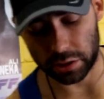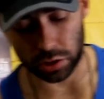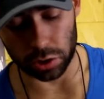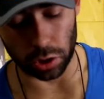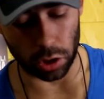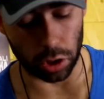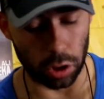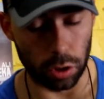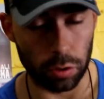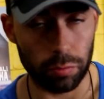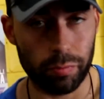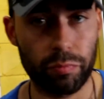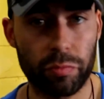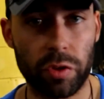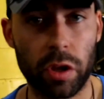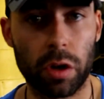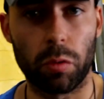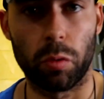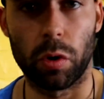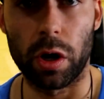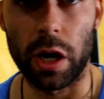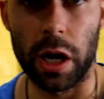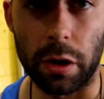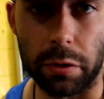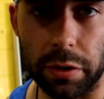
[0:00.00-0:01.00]
So
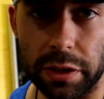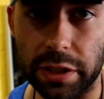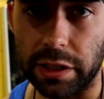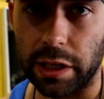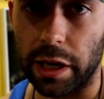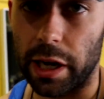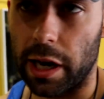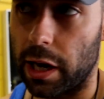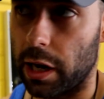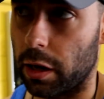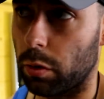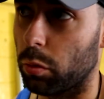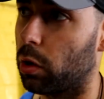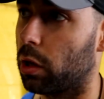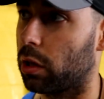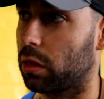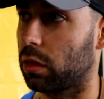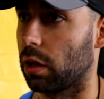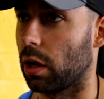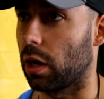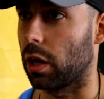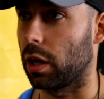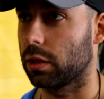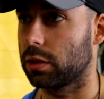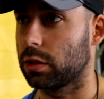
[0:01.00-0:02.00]
what I was saying with
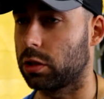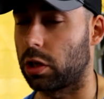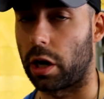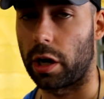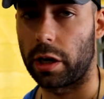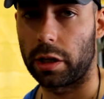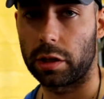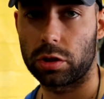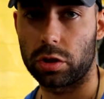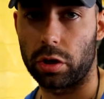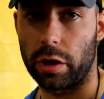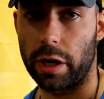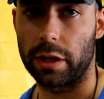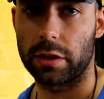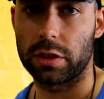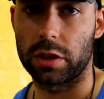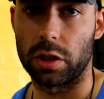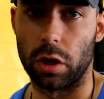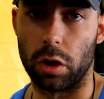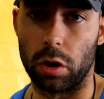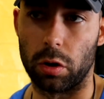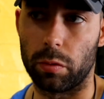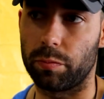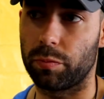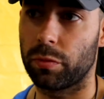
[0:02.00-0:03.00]
starting strength.
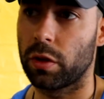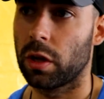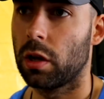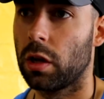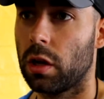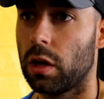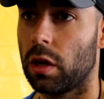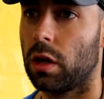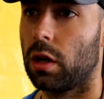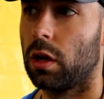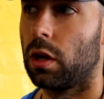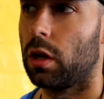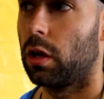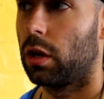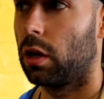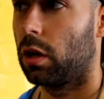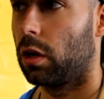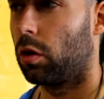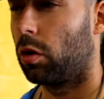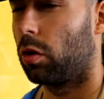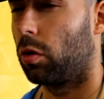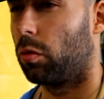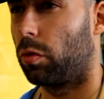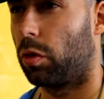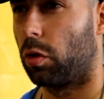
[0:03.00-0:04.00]
So
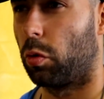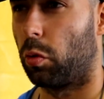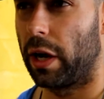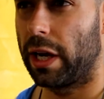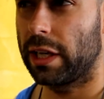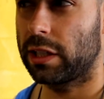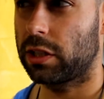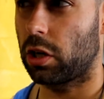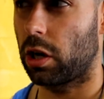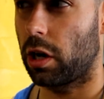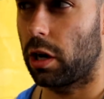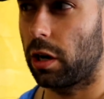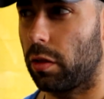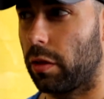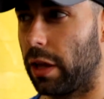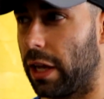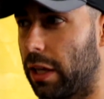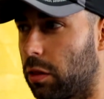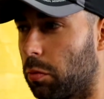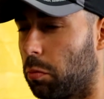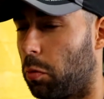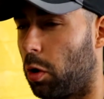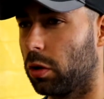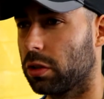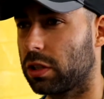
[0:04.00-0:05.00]
the way
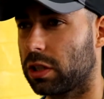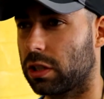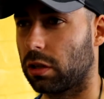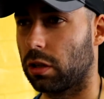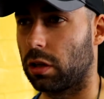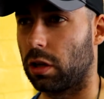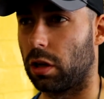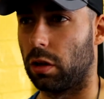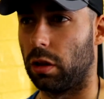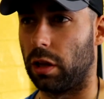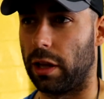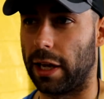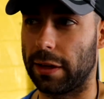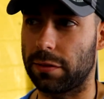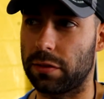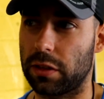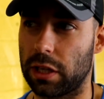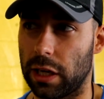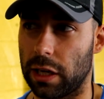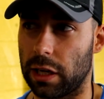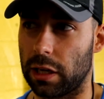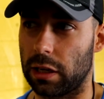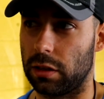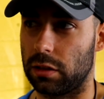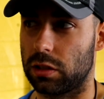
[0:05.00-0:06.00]
most of the
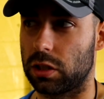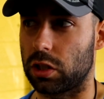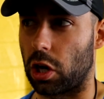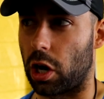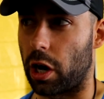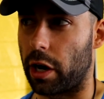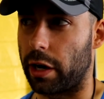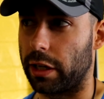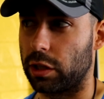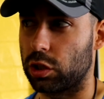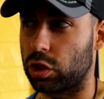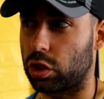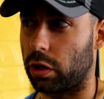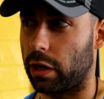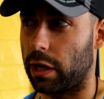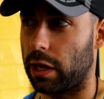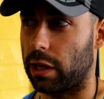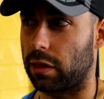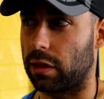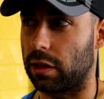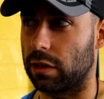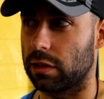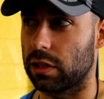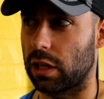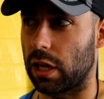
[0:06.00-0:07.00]
lifting and starting
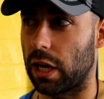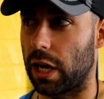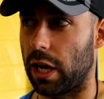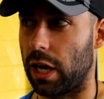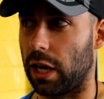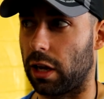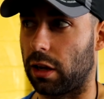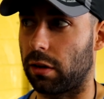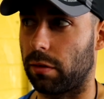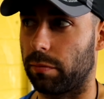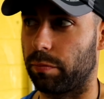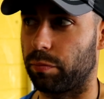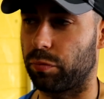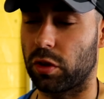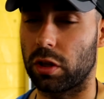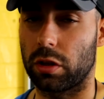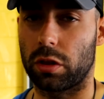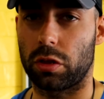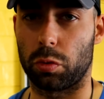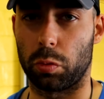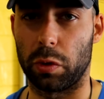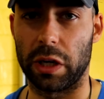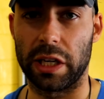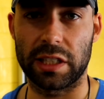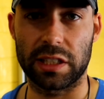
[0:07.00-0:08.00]
strength is like
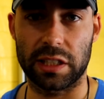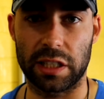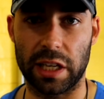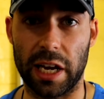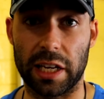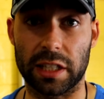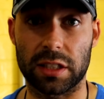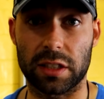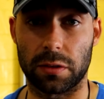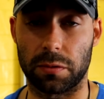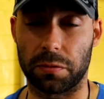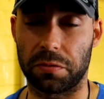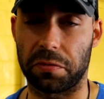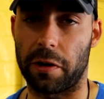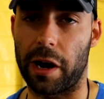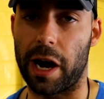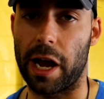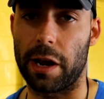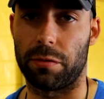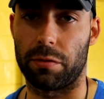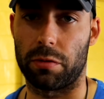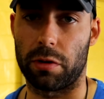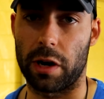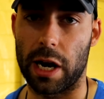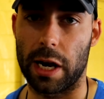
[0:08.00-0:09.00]
3 sets and
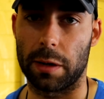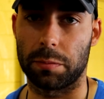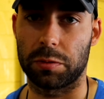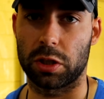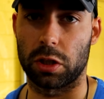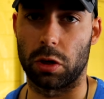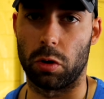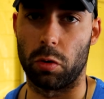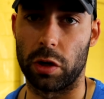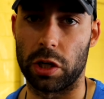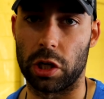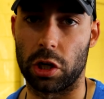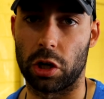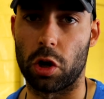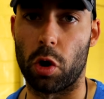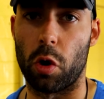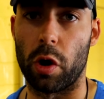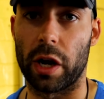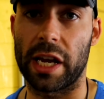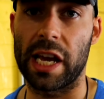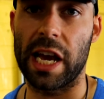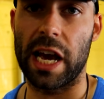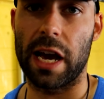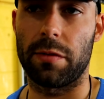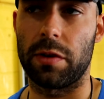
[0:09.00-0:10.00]
5 reps. So when you're
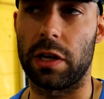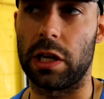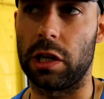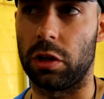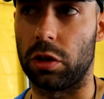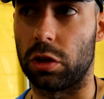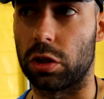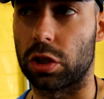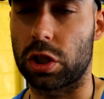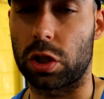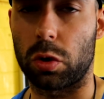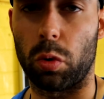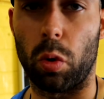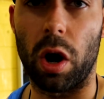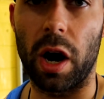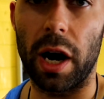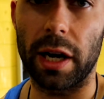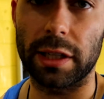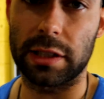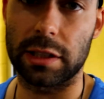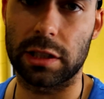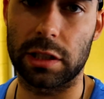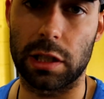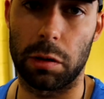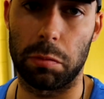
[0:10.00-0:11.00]
going heavy in your
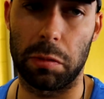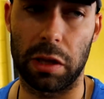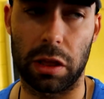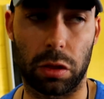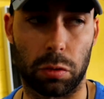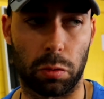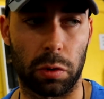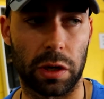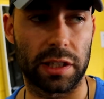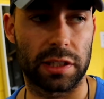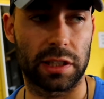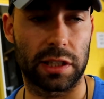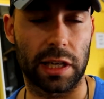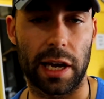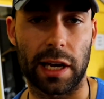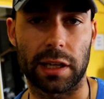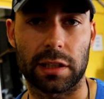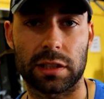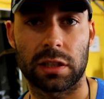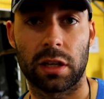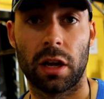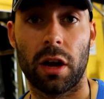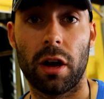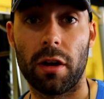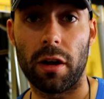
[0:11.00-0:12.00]
squats, it's gonna be 3
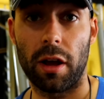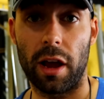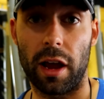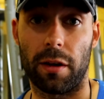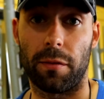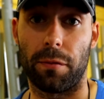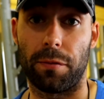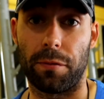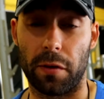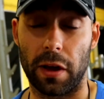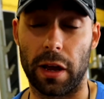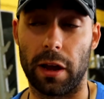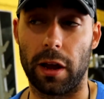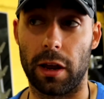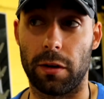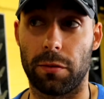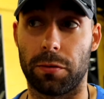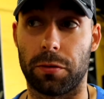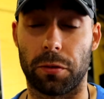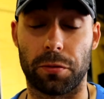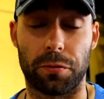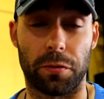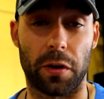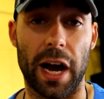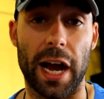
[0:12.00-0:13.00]
sets and
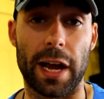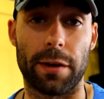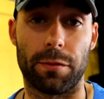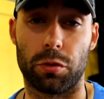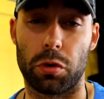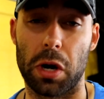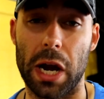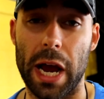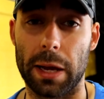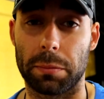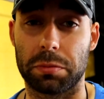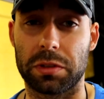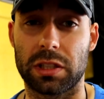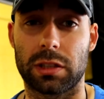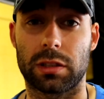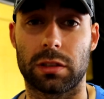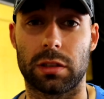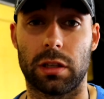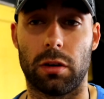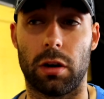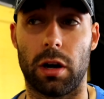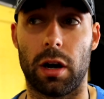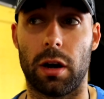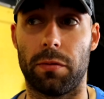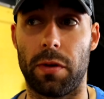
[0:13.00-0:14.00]
for 5 reps
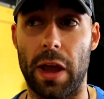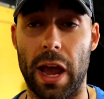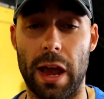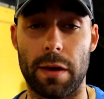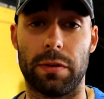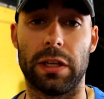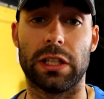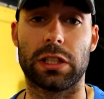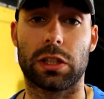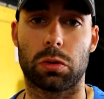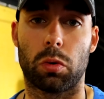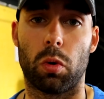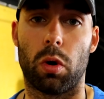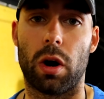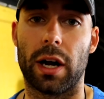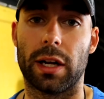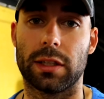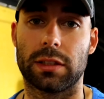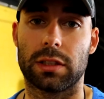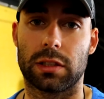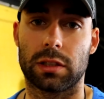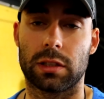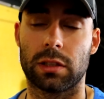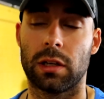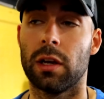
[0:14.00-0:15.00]
of heavy
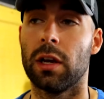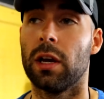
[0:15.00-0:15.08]
squats.